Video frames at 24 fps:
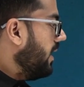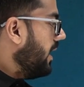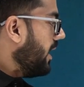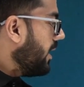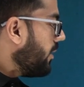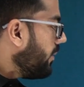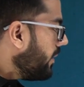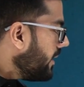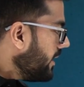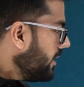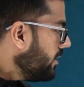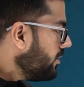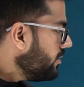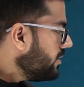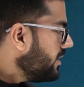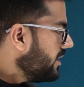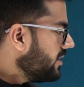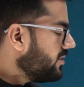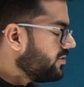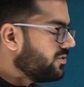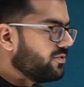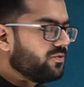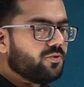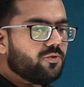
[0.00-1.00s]
according to
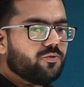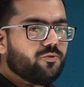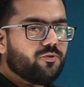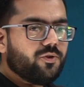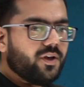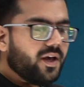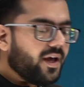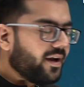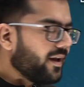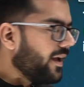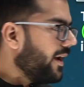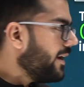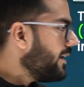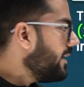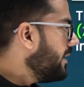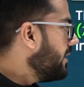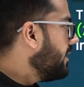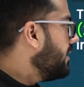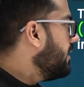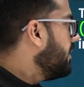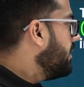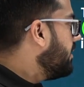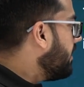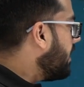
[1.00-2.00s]
this, we are
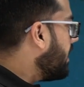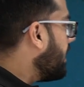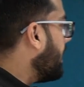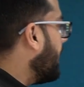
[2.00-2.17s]
getting your